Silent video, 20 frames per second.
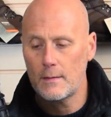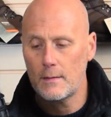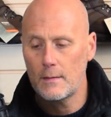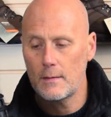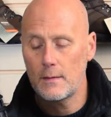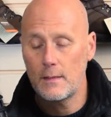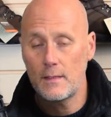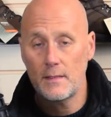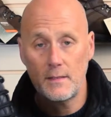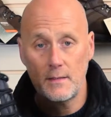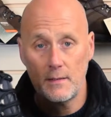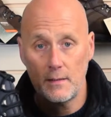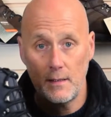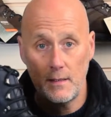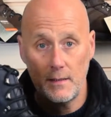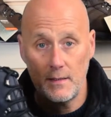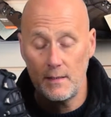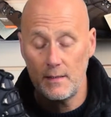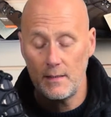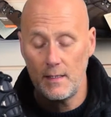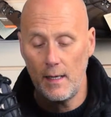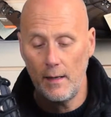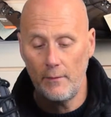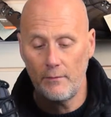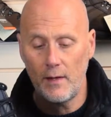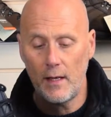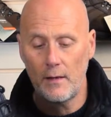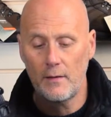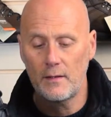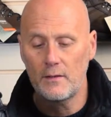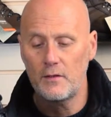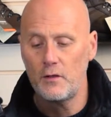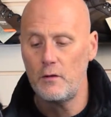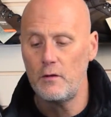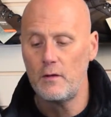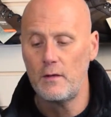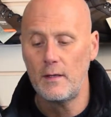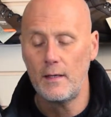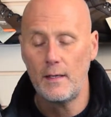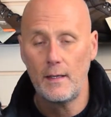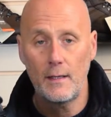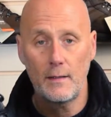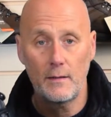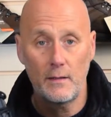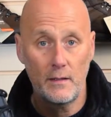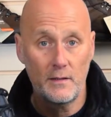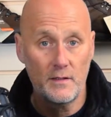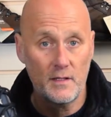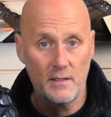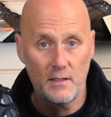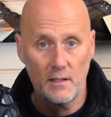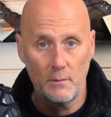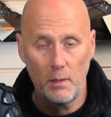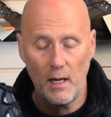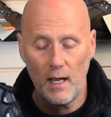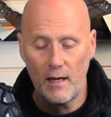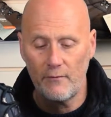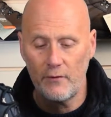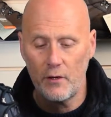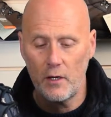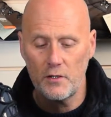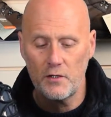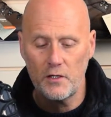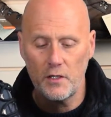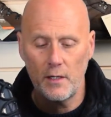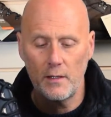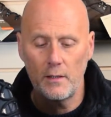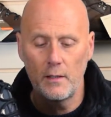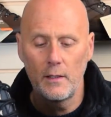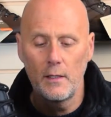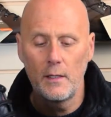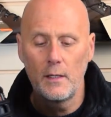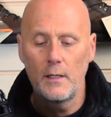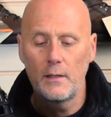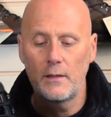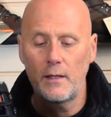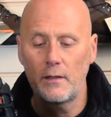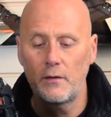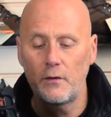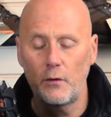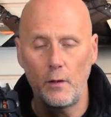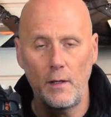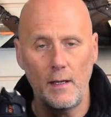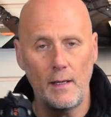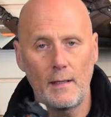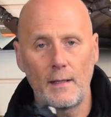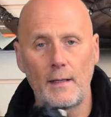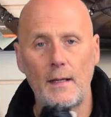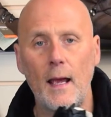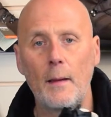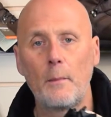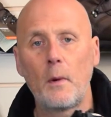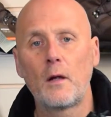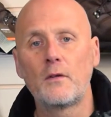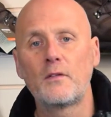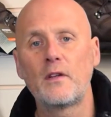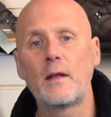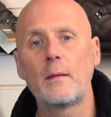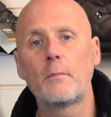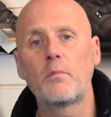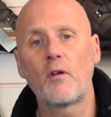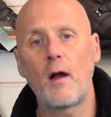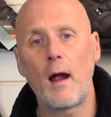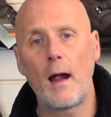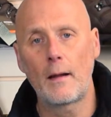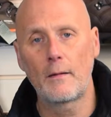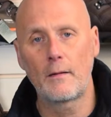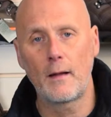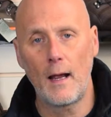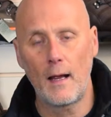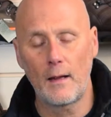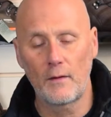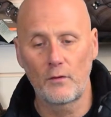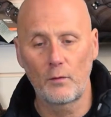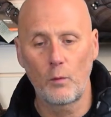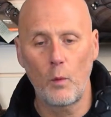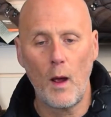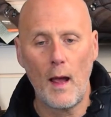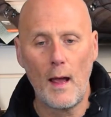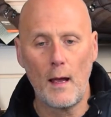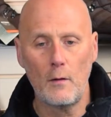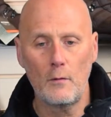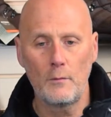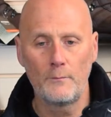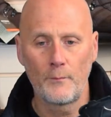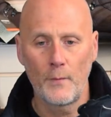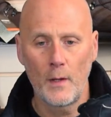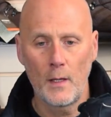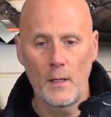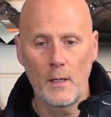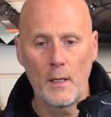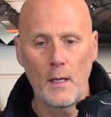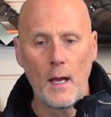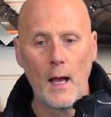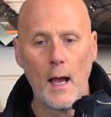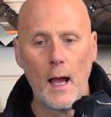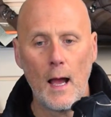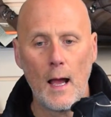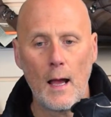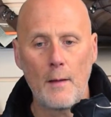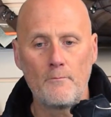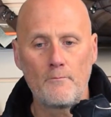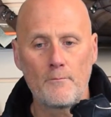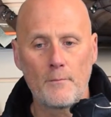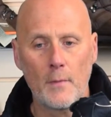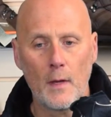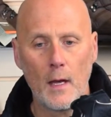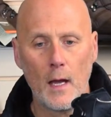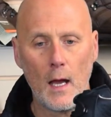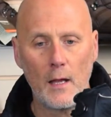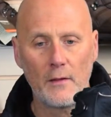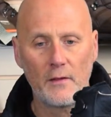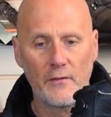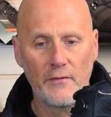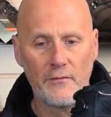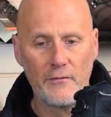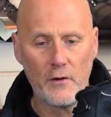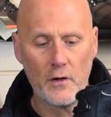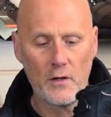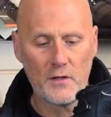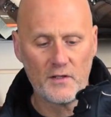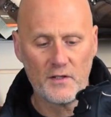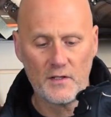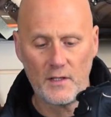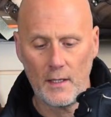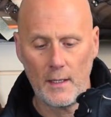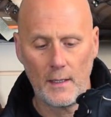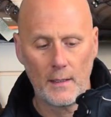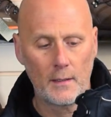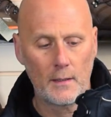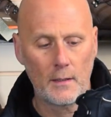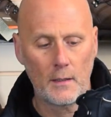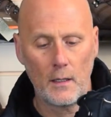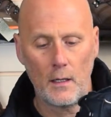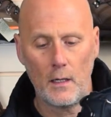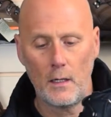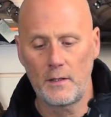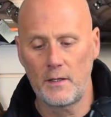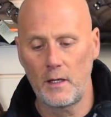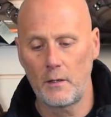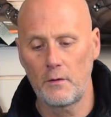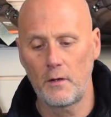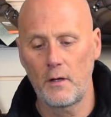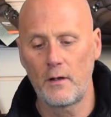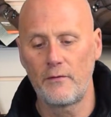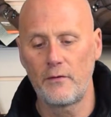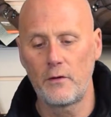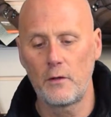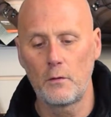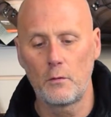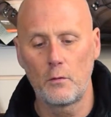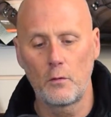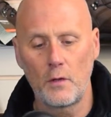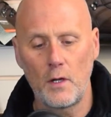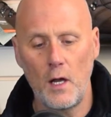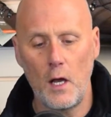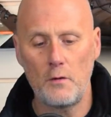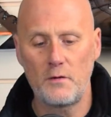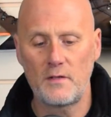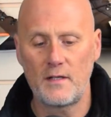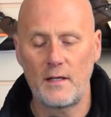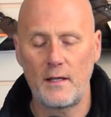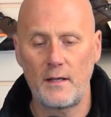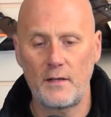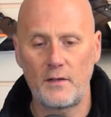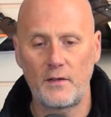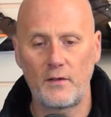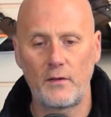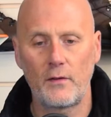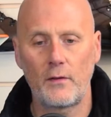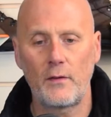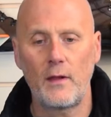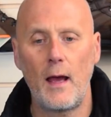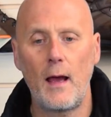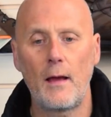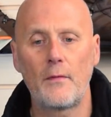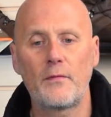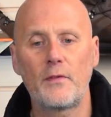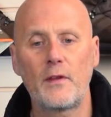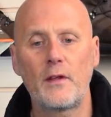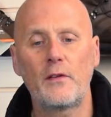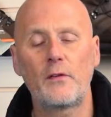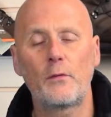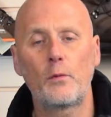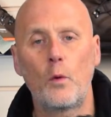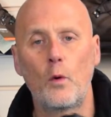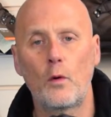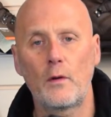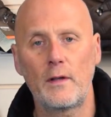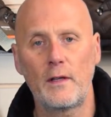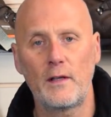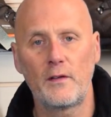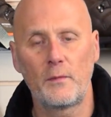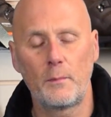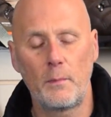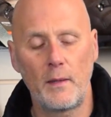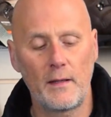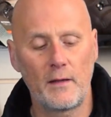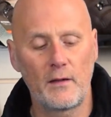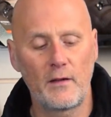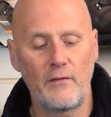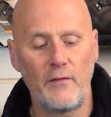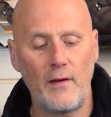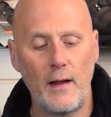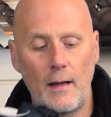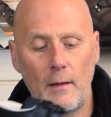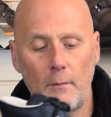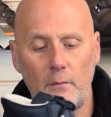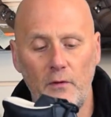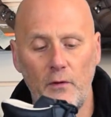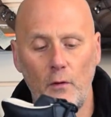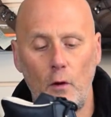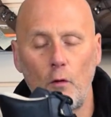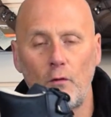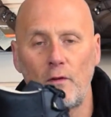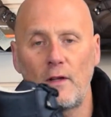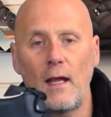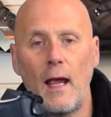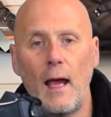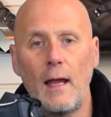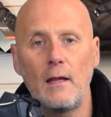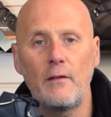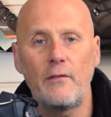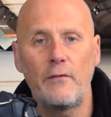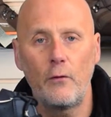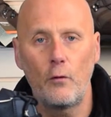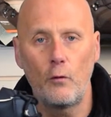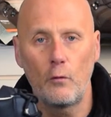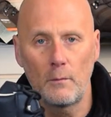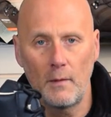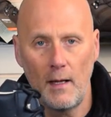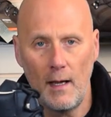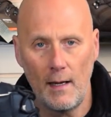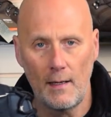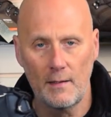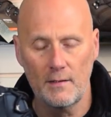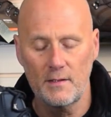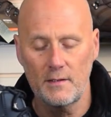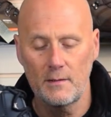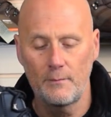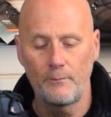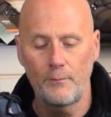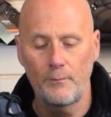this is it. Now they do this is a black version. They do it in the MOD brown as well. And the first thing, I don't know if you will notice that this one has been developed on the A form last,